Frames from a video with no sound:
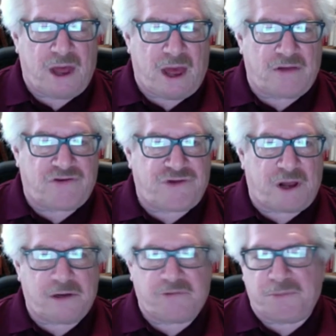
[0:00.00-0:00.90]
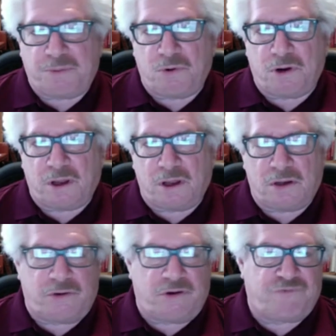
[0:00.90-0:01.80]
and solid reporting,
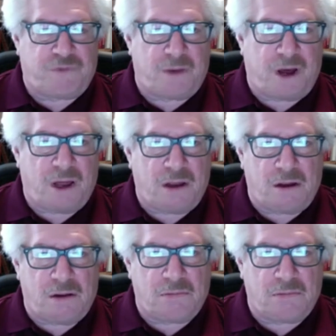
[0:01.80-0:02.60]
including from my